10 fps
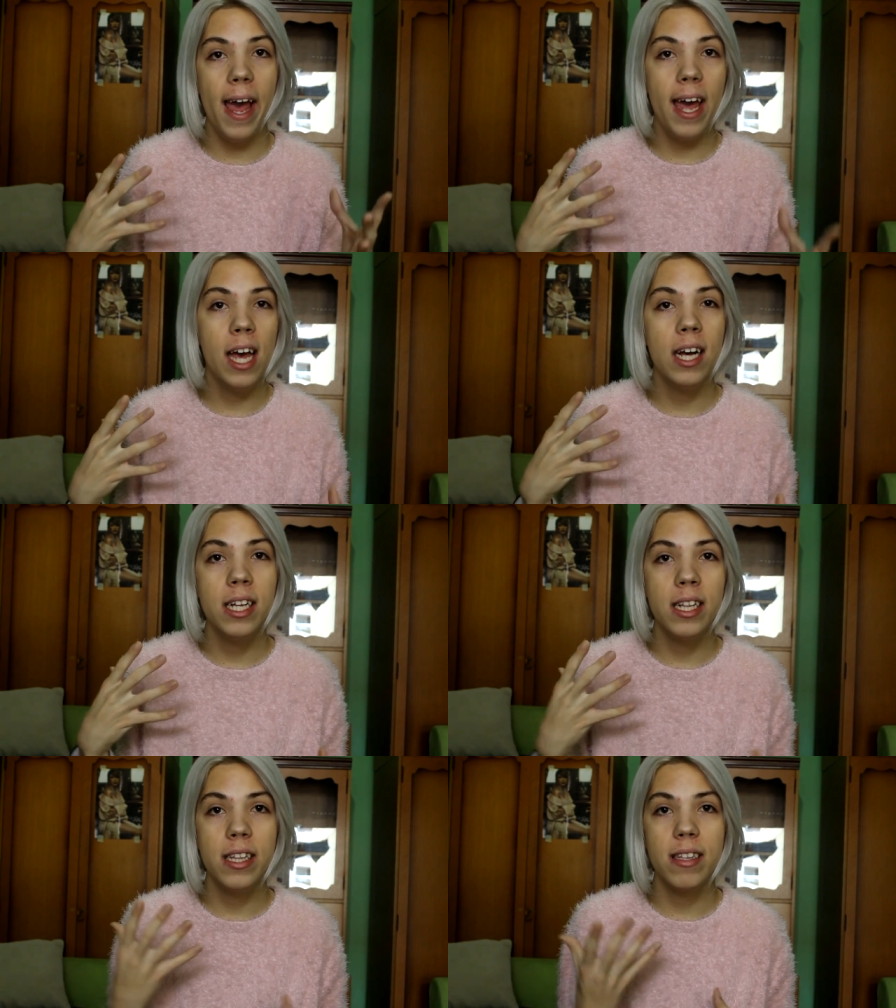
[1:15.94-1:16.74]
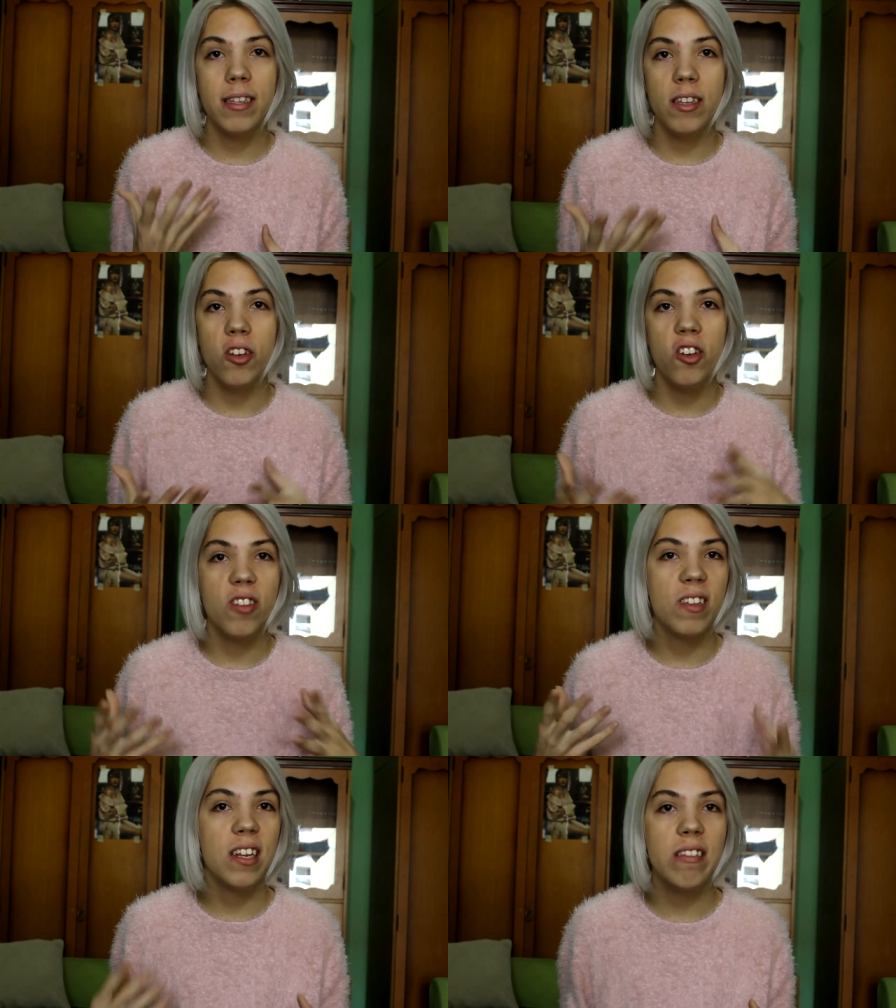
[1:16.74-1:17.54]
and you're
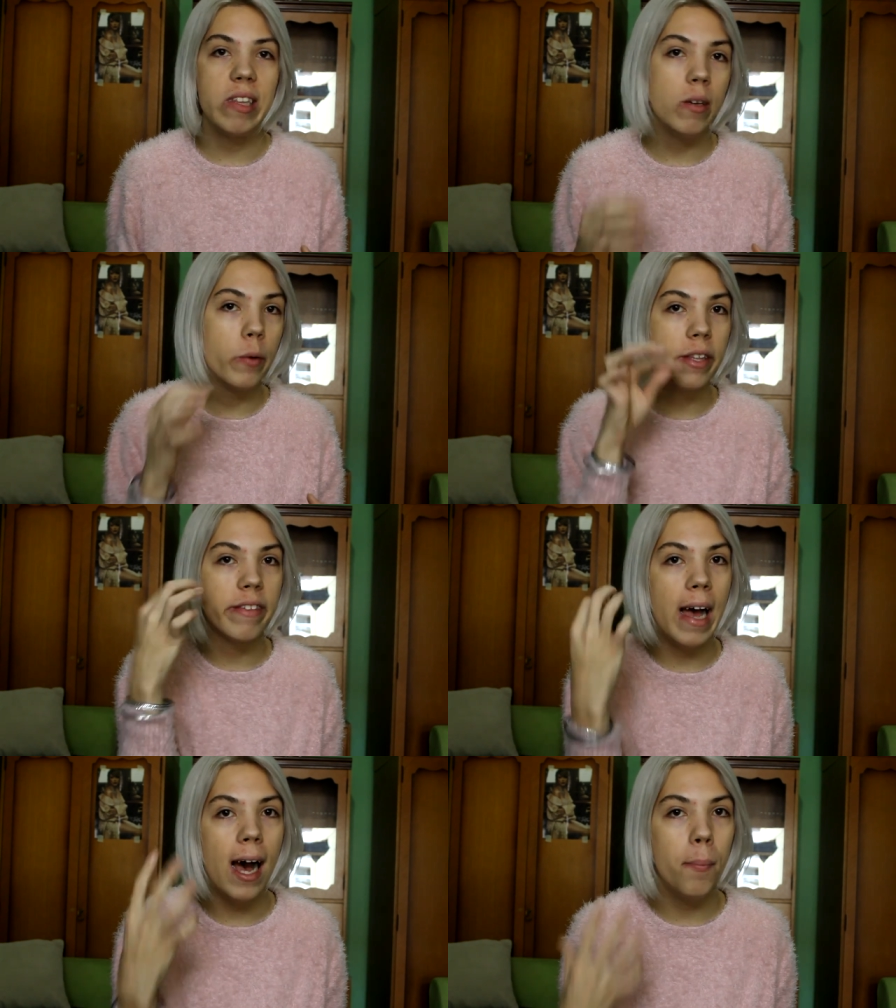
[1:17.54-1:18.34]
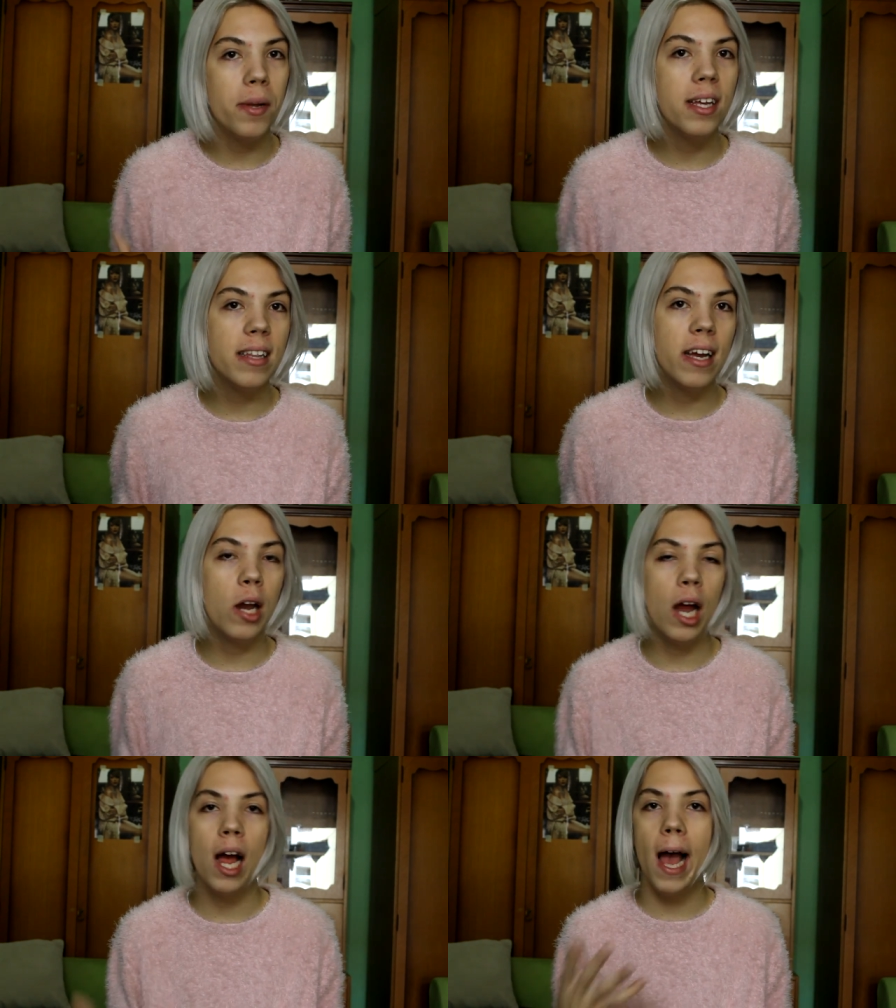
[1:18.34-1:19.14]
just gonna see what's happening
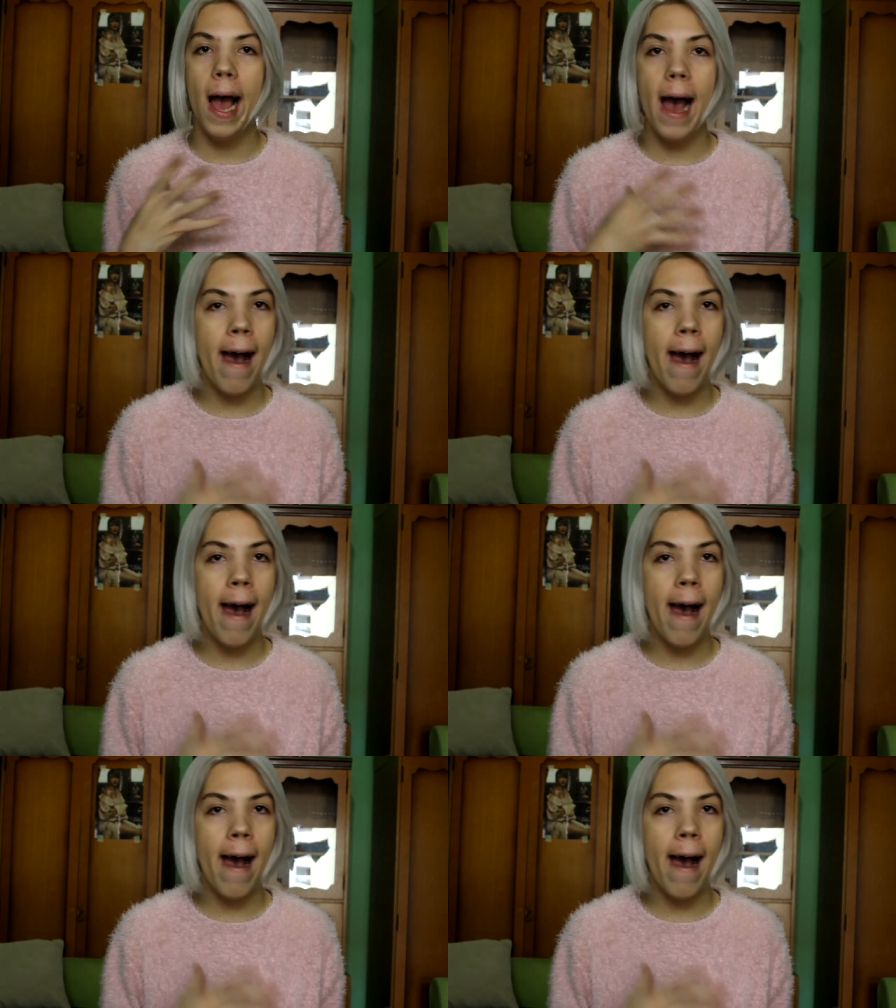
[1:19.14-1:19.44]
there,